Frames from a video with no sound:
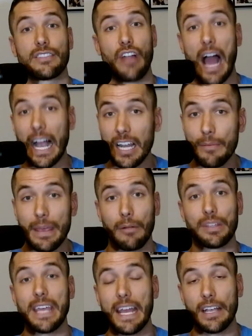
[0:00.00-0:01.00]
They're not going to be able
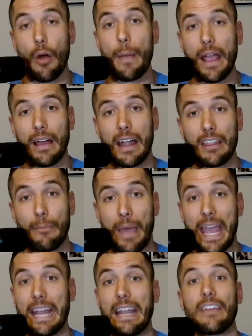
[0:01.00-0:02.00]
to get Gobert out of the
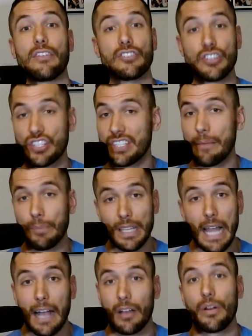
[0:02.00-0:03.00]
paint, and they're just simply
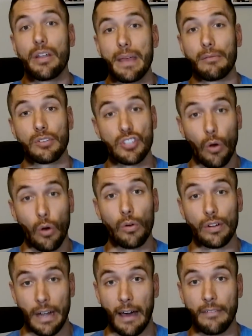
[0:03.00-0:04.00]
not going to be able to
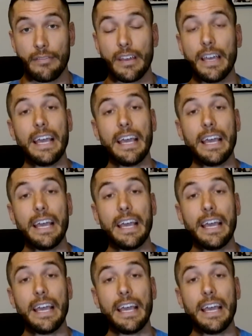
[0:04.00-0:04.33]
score enough.